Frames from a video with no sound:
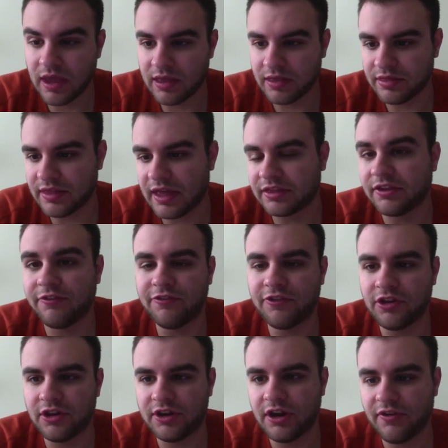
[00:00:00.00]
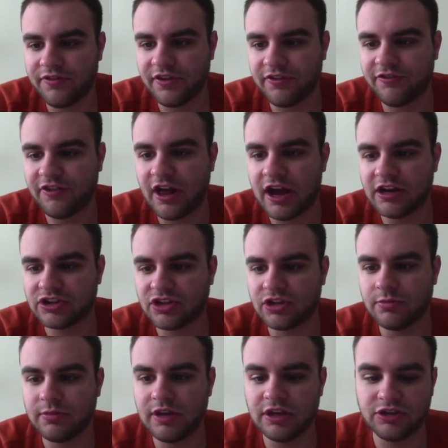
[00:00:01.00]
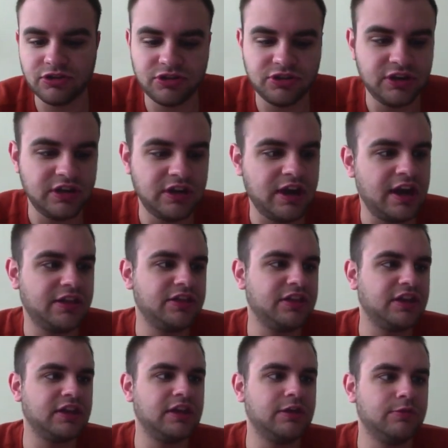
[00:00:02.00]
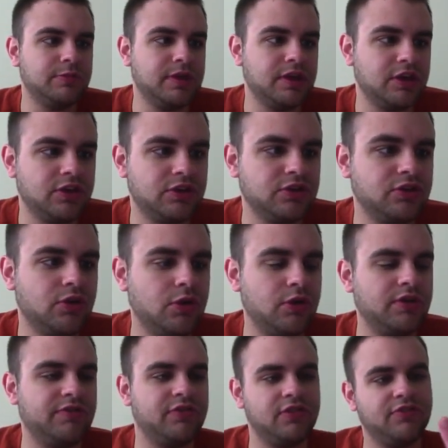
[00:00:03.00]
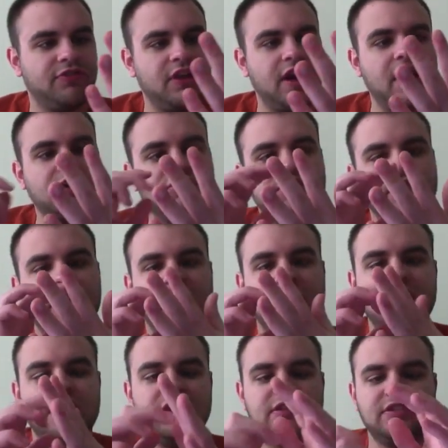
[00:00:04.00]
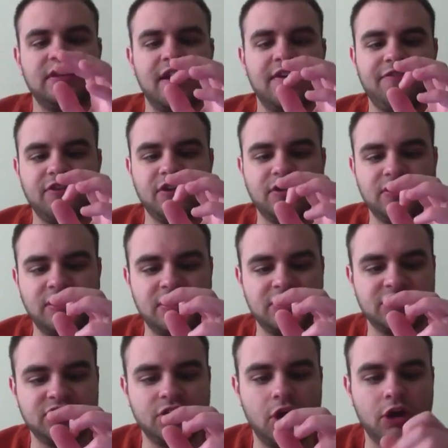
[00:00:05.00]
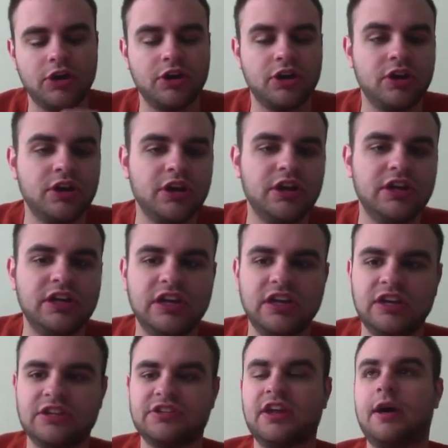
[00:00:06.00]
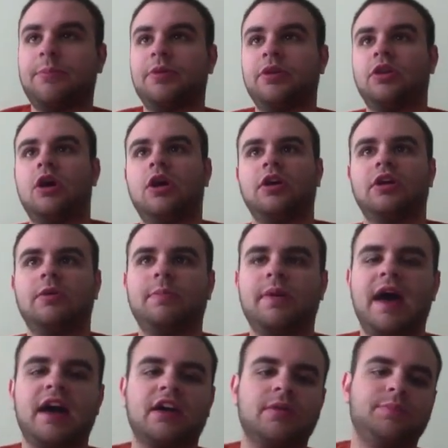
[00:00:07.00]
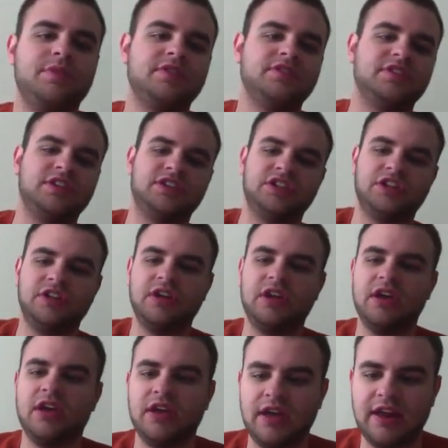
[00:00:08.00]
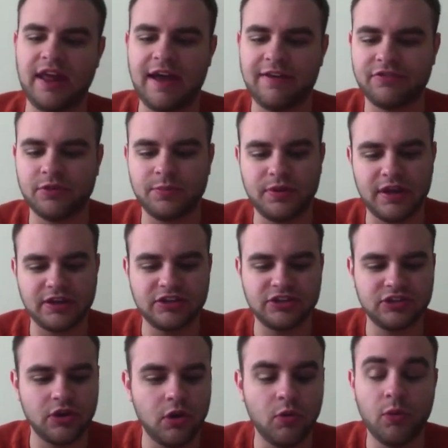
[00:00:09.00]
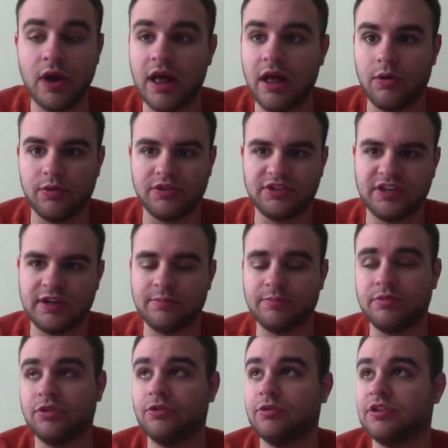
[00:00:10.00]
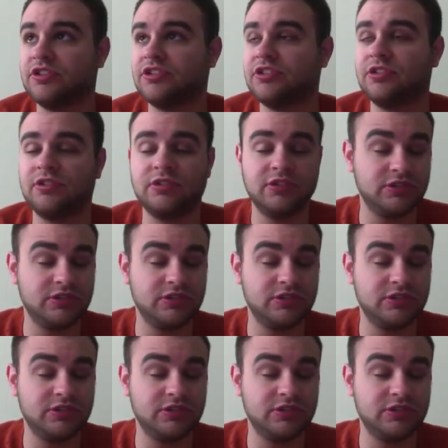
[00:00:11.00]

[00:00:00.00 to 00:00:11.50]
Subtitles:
And that the Philadelphia Flyers could be interested. And I think he would be a good goalie for the Flyers to get. He's definitely a starter. He does not belong in a backup position. And after playing so well with St. Louis